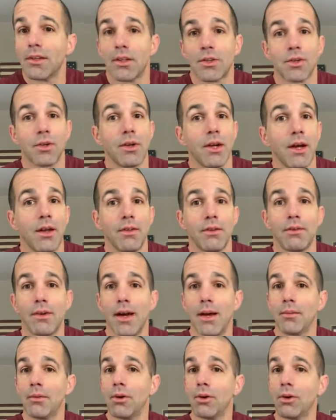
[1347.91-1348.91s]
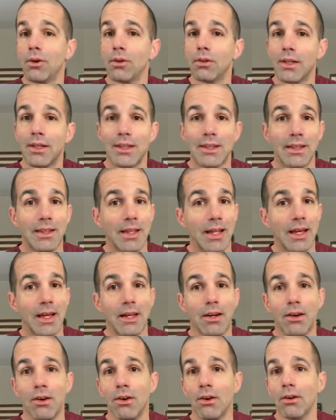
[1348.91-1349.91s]
Let's go down the rabbit hole and lay
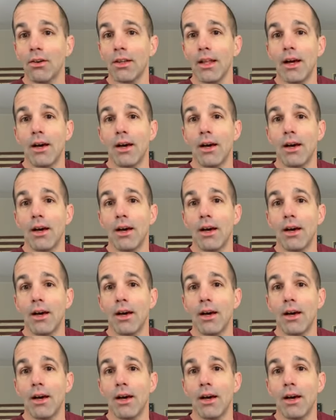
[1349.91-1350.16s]
it all